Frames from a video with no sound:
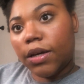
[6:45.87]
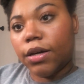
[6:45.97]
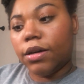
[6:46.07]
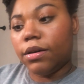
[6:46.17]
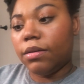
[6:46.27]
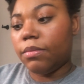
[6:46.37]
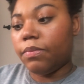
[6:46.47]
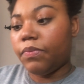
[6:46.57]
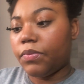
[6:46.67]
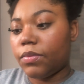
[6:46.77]

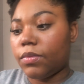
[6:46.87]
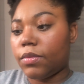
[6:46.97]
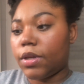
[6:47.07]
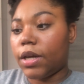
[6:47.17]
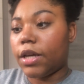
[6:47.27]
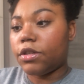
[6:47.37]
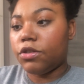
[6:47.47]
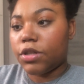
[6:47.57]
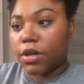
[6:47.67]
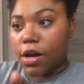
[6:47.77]
And I guess you
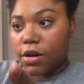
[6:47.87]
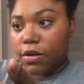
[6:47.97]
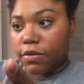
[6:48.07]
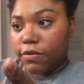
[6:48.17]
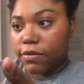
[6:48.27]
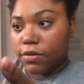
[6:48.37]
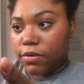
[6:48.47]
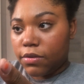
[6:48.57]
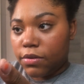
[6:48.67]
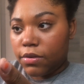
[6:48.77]
just kind of,
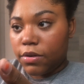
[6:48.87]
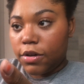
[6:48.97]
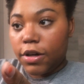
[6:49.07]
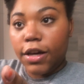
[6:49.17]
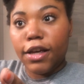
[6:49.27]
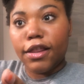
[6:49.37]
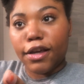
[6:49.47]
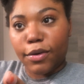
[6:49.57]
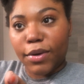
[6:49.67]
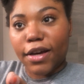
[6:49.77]

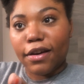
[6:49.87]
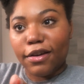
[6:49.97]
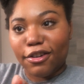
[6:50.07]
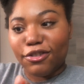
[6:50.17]
there we go.